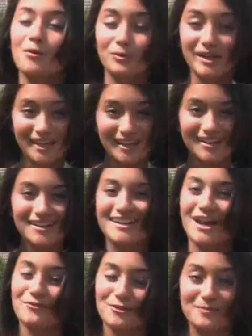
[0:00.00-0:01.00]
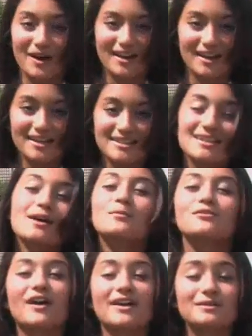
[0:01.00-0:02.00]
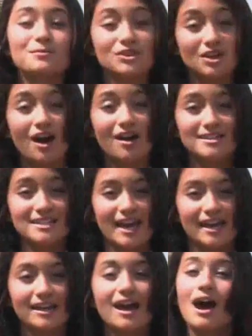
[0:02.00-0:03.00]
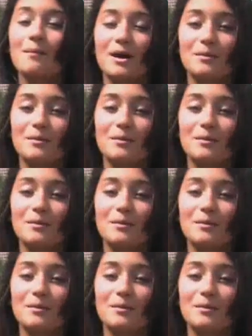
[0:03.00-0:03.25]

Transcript: We, Kell Robotics, provide them with content